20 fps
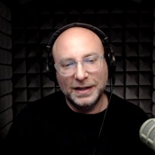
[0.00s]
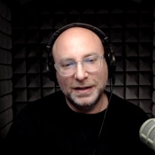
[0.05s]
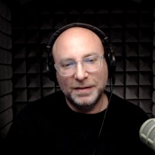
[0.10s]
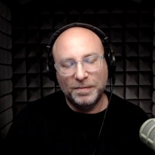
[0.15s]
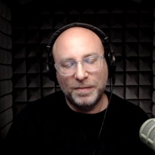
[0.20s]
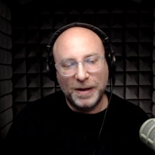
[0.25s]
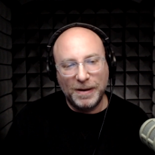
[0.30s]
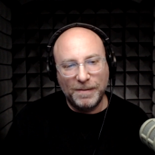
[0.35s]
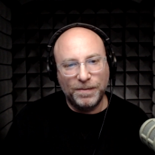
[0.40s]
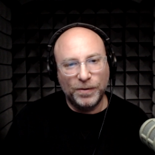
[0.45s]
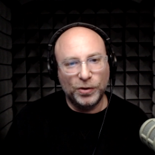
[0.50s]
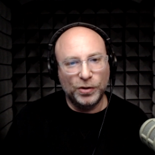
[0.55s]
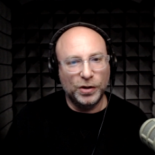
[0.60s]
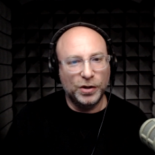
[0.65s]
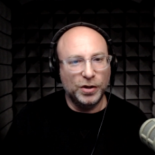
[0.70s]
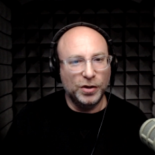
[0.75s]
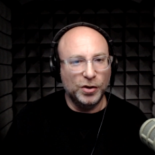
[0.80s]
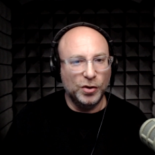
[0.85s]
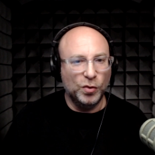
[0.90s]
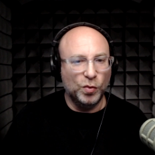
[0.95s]
people
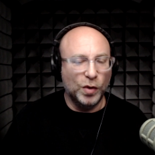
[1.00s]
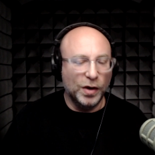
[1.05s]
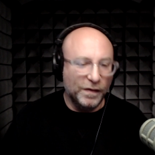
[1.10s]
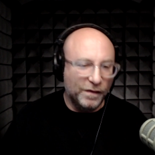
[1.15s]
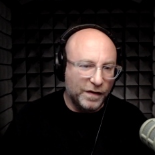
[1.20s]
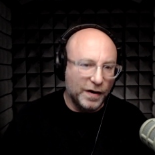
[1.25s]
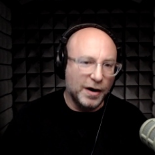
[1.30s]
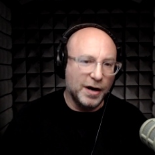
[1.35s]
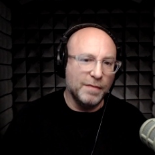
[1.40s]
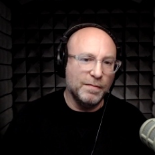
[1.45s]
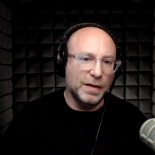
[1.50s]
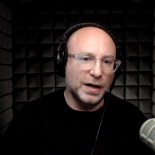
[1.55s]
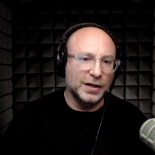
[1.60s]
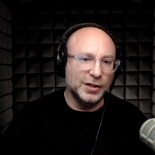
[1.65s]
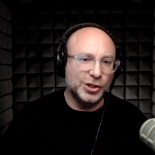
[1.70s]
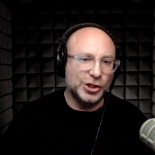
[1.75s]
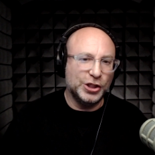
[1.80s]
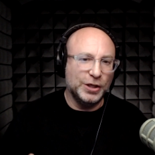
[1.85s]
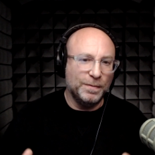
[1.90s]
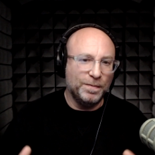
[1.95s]
who were very
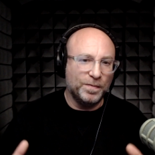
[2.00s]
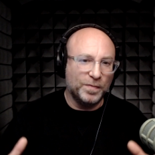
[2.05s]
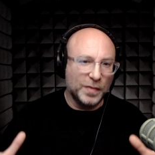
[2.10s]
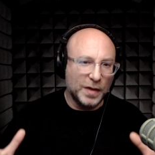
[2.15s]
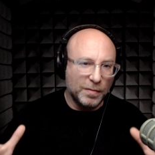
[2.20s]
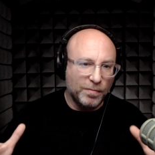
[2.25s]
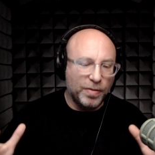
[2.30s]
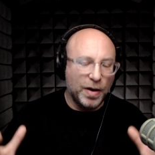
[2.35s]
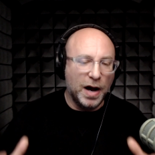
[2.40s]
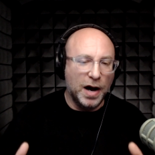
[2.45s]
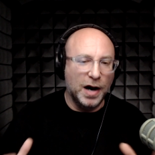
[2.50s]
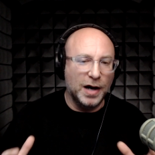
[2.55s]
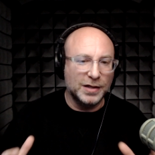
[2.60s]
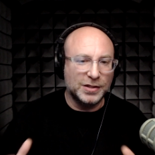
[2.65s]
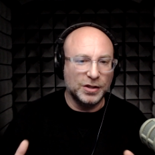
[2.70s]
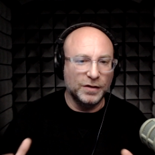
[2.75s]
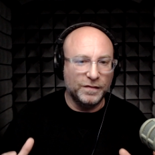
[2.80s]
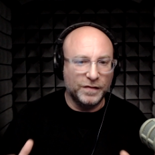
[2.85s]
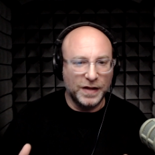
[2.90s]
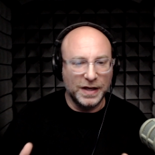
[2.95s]
much part
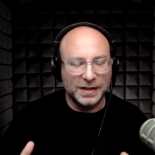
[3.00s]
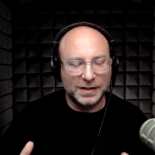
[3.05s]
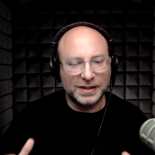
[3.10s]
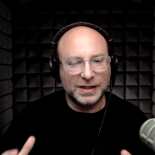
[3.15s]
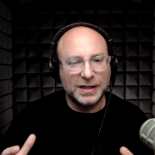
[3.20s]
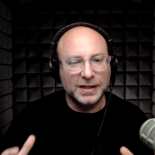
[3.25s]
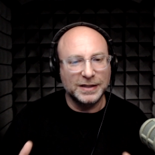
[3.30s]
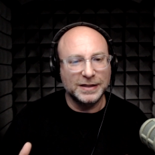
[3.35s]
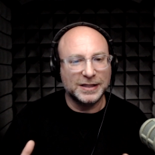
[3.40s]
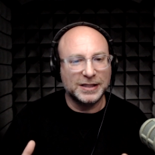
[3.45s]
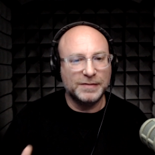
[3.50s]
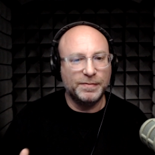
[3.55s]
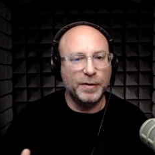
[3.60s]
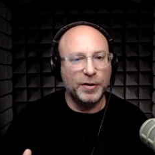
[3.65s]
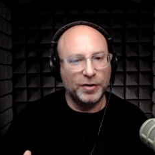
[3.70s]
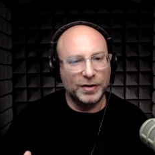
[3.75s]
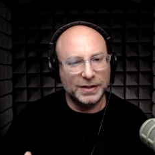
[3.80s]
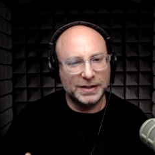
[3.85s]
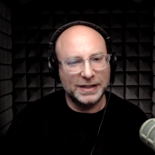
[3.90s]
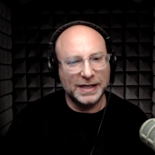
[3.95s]
of this
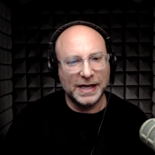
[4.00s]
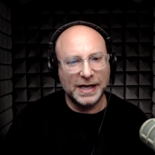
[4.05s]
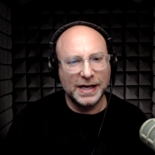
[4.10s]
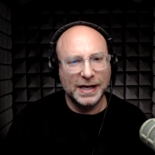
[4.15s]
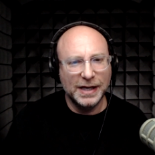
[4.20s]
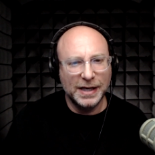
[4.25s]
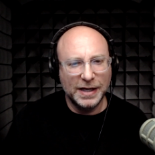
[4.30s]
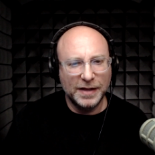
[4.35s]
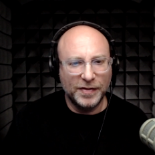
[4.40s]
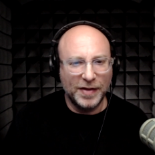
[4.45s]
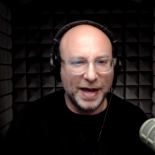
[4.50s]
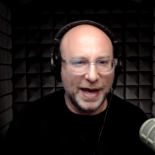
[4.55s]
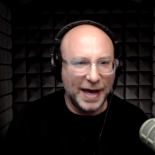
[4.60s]
conspiracy that